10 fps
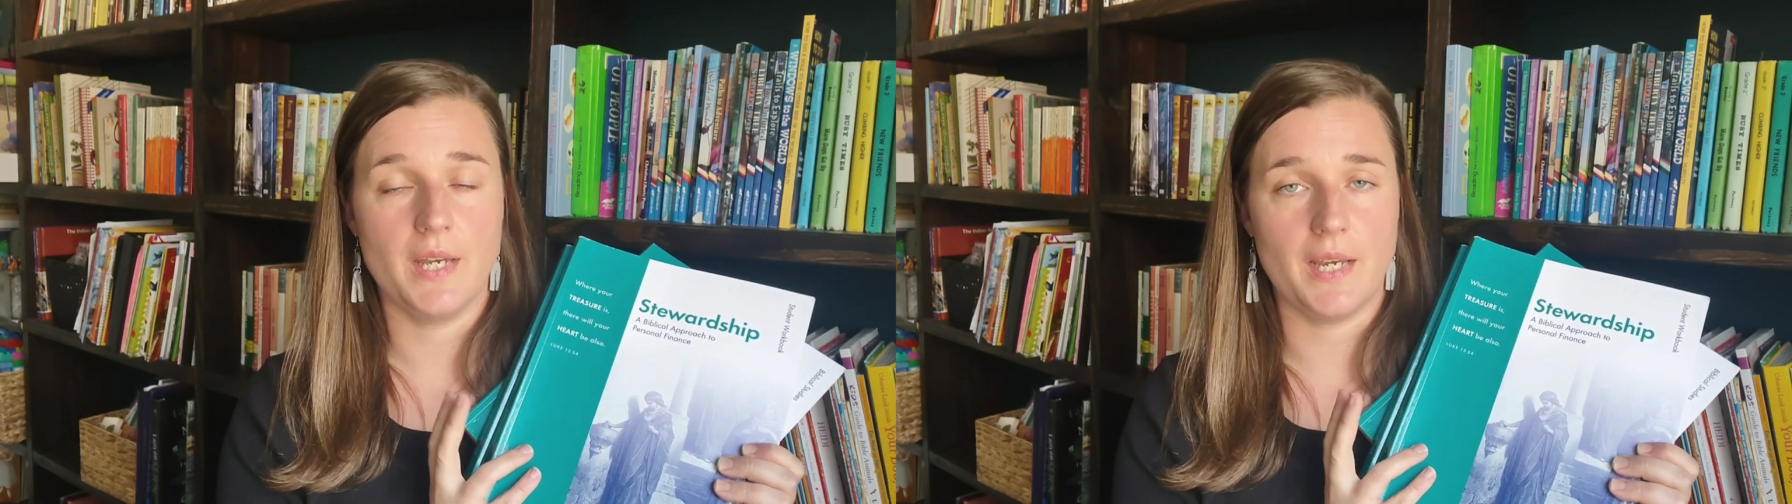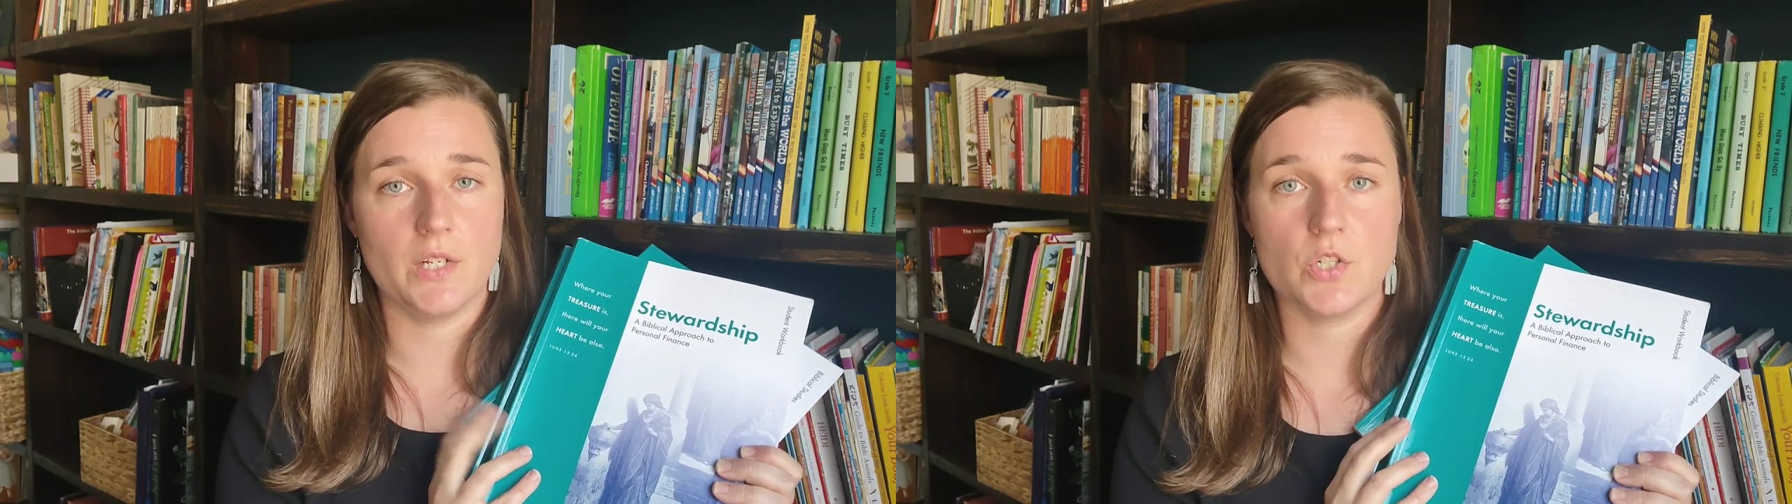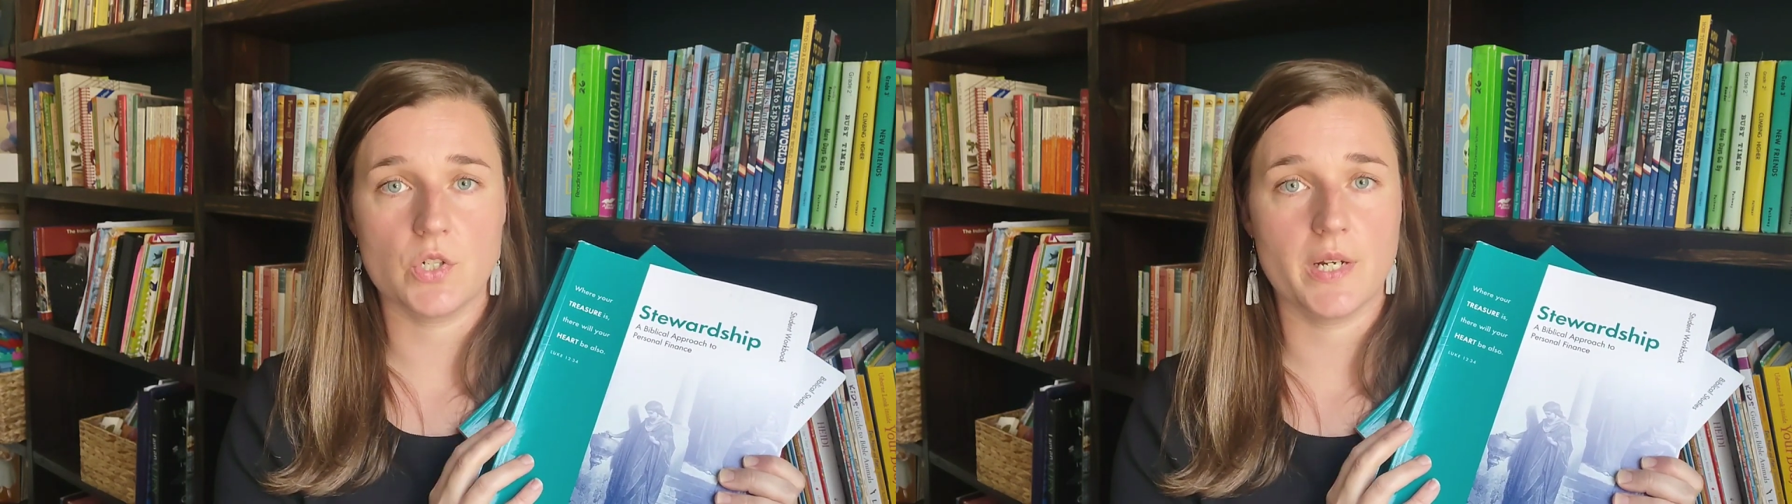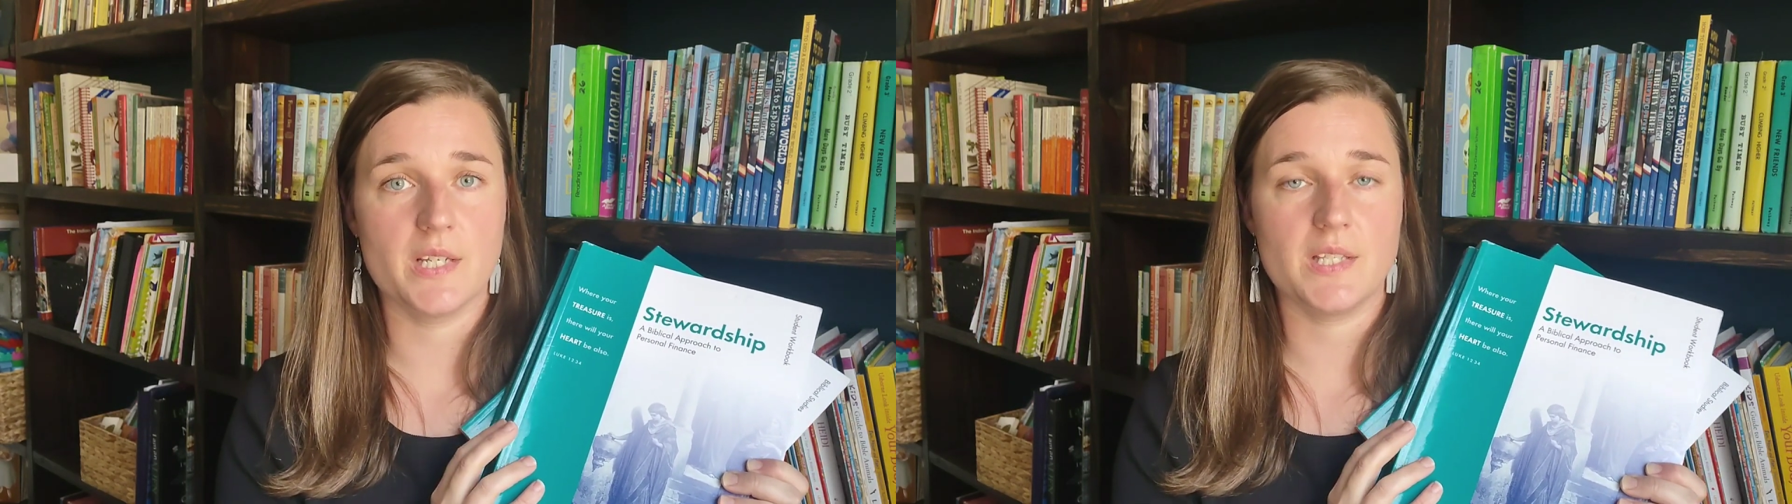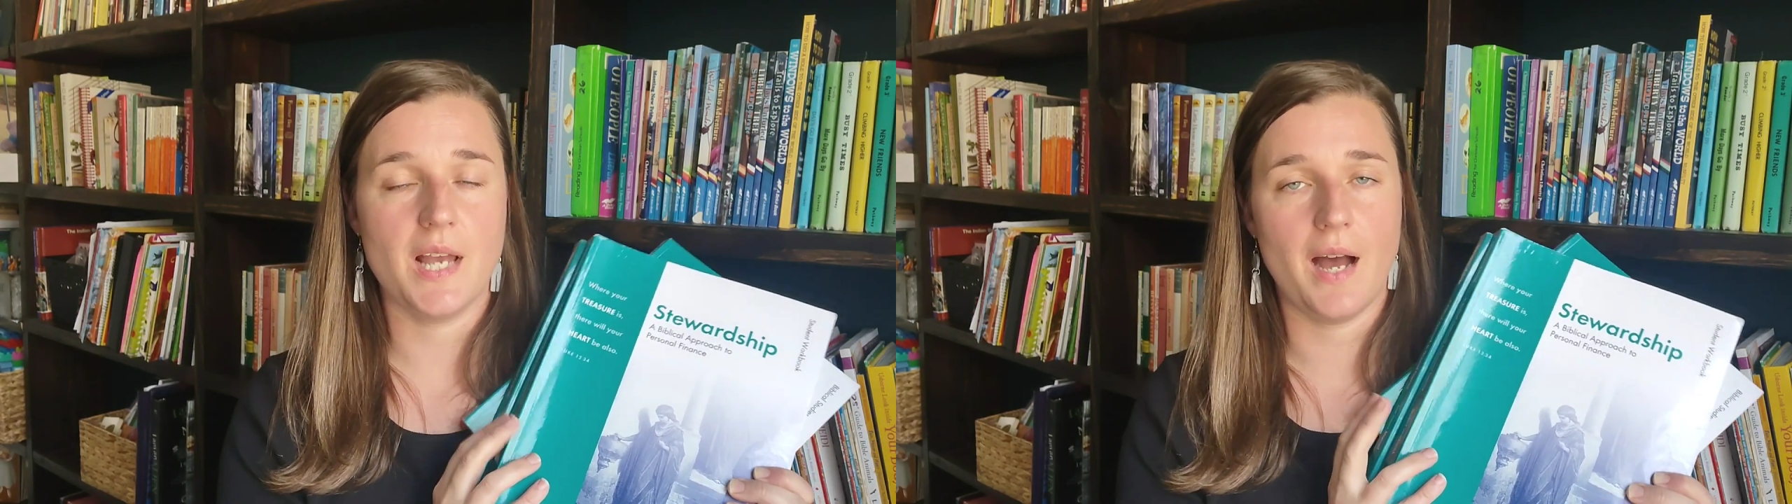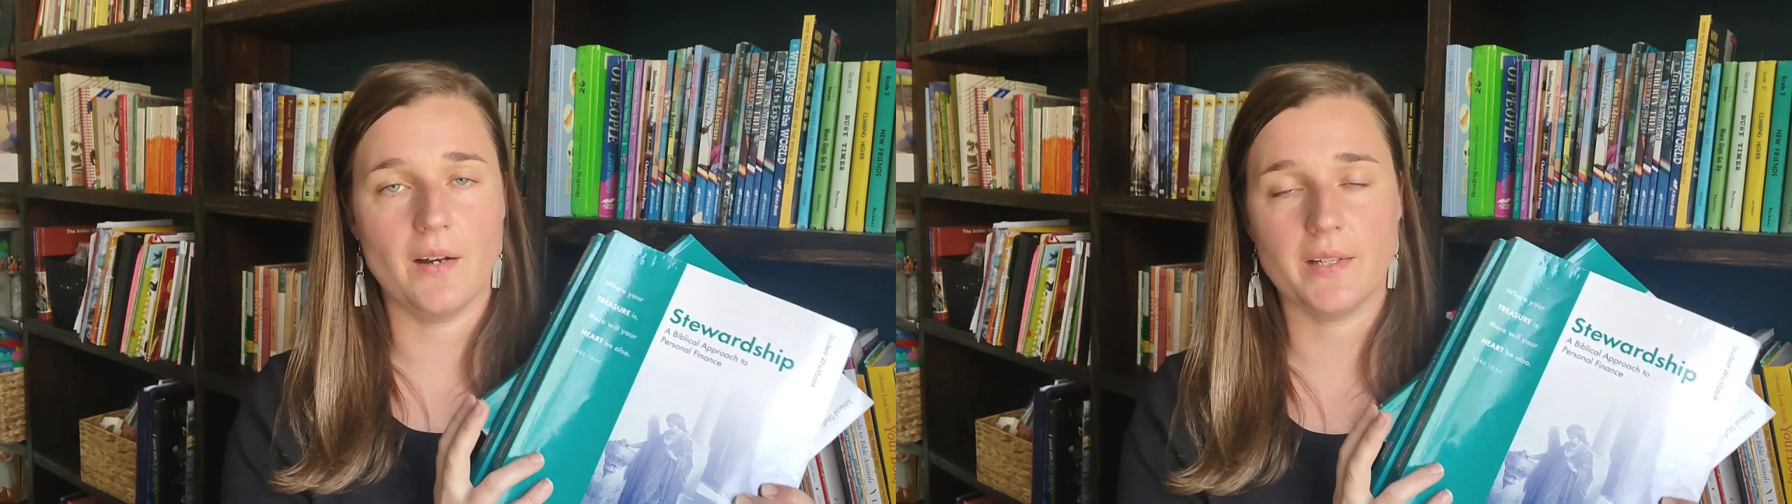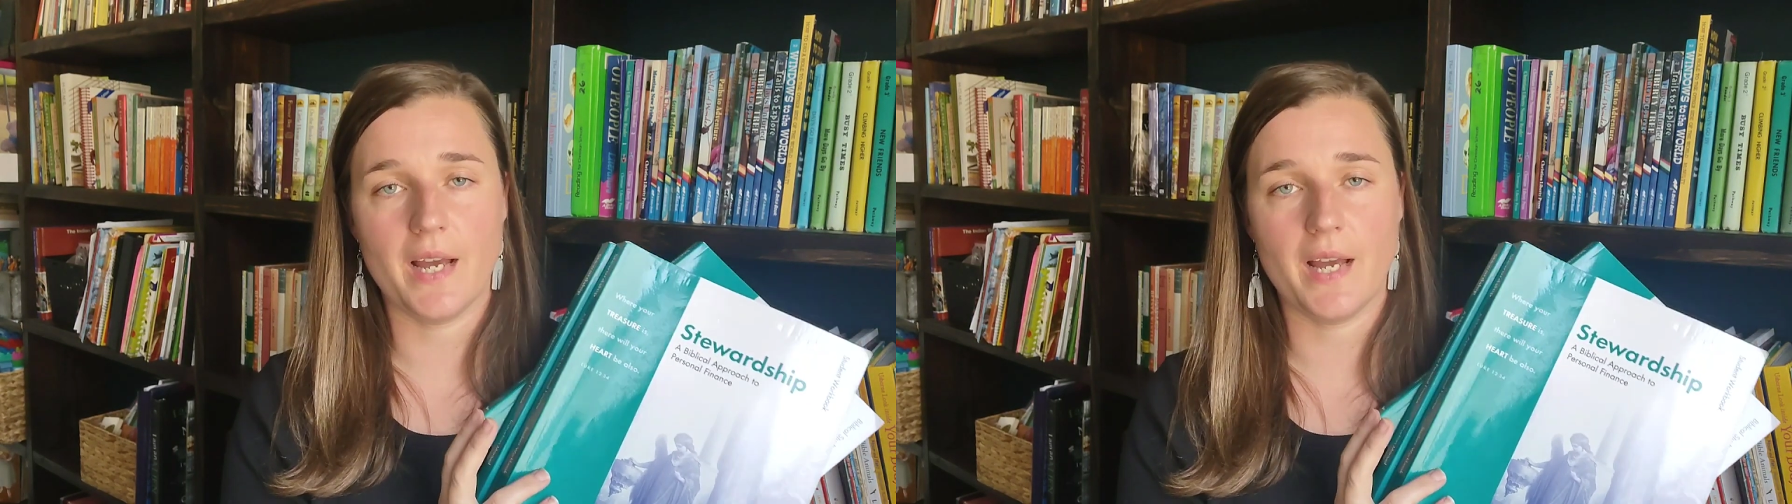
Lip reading: interest, how to